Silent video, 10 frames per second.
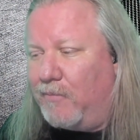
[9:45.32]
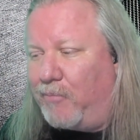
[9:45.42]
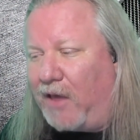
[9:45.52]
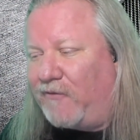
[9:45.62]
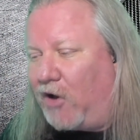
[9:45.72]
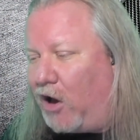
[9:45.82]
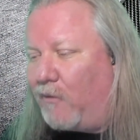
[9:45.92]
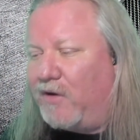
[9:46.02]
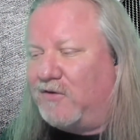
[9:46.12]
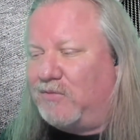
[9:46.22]
But I've
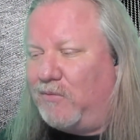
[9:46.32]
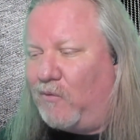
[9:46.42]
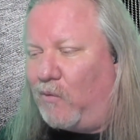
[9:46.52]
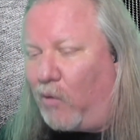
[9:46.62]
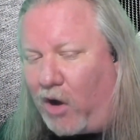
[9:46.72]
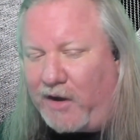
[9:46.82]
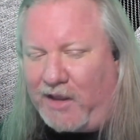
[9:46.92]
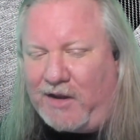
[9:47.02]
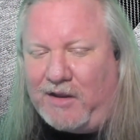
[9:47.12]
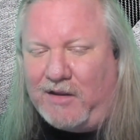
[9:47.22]
always
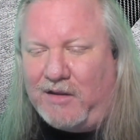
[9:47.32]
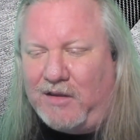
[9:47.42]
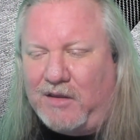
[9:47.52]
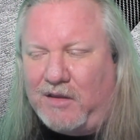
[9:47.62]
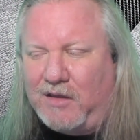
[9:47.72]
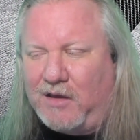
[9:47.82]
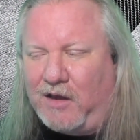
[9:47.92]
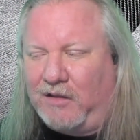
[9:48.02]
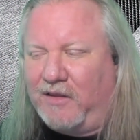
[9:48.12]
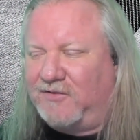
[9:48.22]
wanted
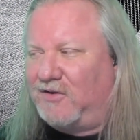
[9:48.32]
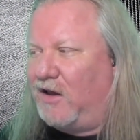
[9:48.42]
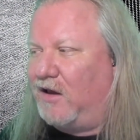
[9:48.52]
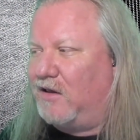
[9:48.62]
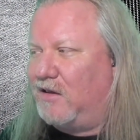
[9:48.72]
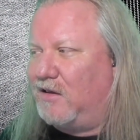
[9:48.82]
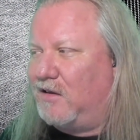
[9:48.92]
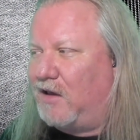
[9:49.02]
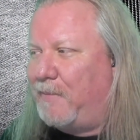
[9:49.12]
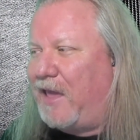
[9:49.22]
Alissa.
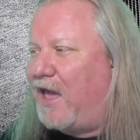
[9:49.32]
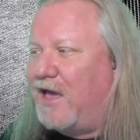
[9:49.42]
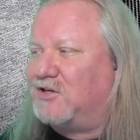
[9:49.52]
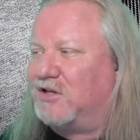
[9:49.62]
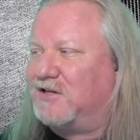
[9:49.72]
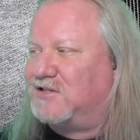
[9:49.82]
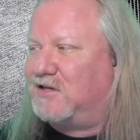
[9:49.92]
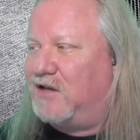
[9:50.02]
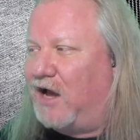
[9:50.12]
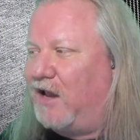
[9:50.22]
I mean, Angela's
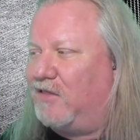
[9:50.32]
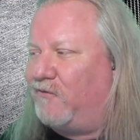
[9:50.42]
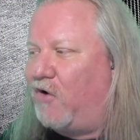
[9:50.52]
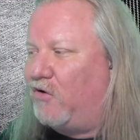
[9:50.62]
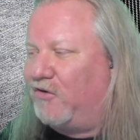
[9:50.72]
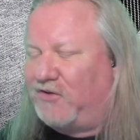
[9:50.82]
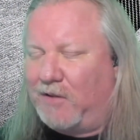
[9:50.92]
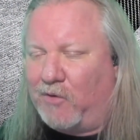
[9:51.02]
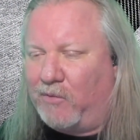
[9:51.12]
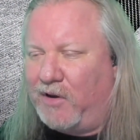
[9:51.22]
not the vocalist
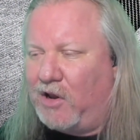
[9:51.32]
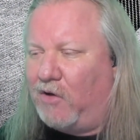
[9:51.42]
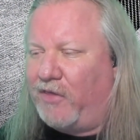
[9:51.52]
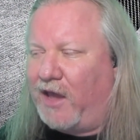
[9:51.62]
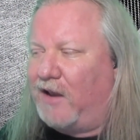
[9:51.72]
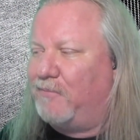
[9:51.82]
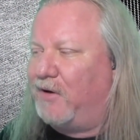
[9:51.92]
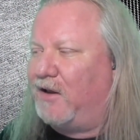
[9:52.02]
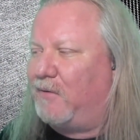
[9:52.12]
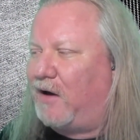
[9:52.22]
anymore. We know that.
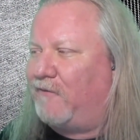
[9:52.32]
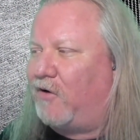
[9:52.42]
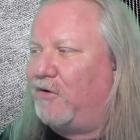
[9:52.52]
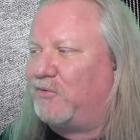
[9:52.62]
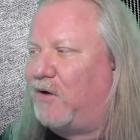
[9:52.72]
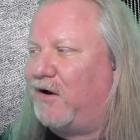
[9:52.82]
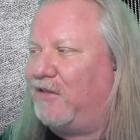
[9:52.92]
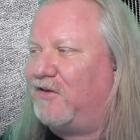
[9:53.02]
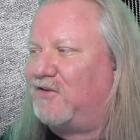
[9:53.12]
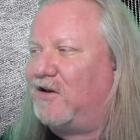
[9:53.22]
But I've always wanted
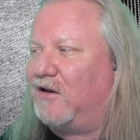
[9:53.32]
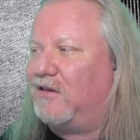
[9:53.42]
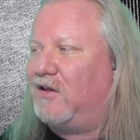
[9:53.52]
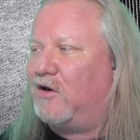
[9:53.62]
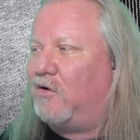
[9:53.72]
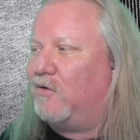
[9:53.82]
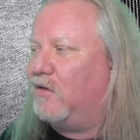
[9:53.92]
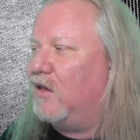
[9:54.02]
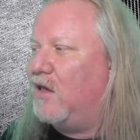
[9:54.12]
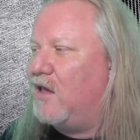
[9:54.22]
Alissa to, you know,
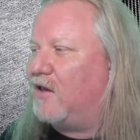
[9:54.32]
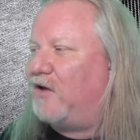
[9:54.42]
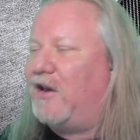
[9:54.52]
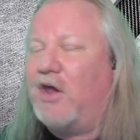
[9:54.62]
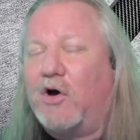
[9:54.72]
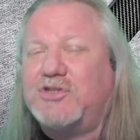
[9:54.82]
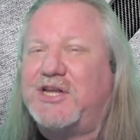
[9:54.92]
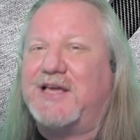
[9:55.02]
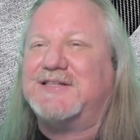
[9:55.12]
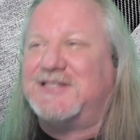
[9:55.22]
because I know
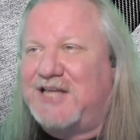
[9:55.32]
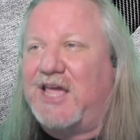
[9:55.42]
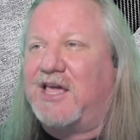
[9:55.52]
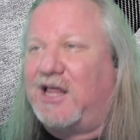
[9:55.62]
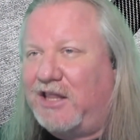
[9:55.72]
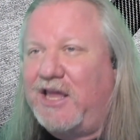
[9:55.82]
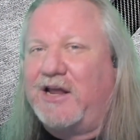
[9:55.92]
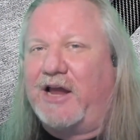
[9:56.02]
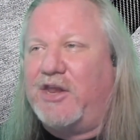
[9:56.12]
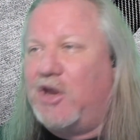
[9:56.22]
she can sing clean.
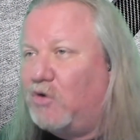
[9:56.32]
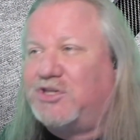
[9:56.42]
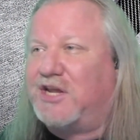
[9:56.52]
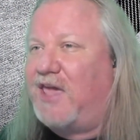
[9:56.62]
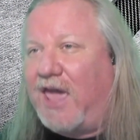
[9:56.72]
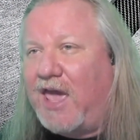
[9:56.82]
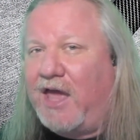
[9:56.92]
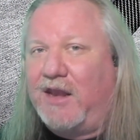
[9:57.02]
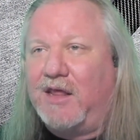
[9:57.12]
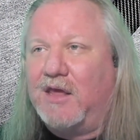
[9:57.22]
I know she can.